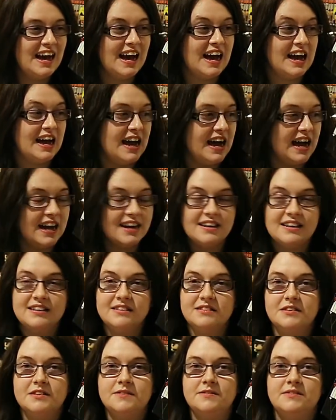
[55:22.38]
I had
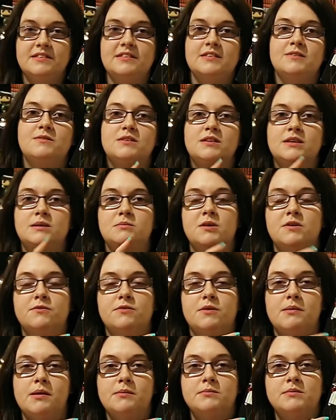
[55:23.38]
actually received an email
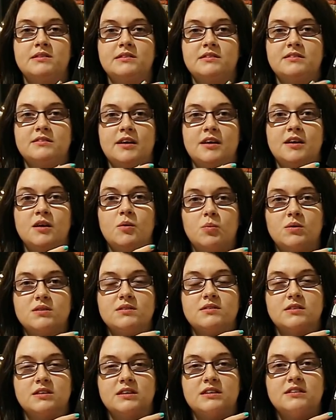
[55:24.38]
from Amazon saying it
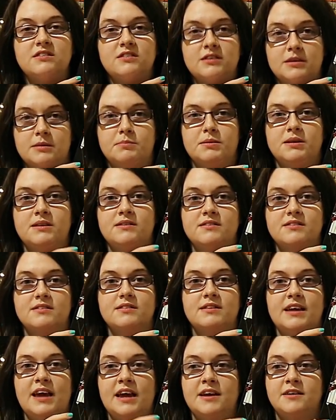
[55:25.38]
wasn't going to ship until
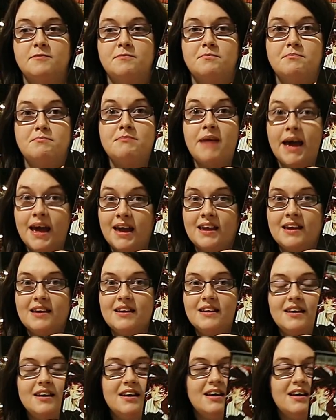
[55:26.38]
the end of May.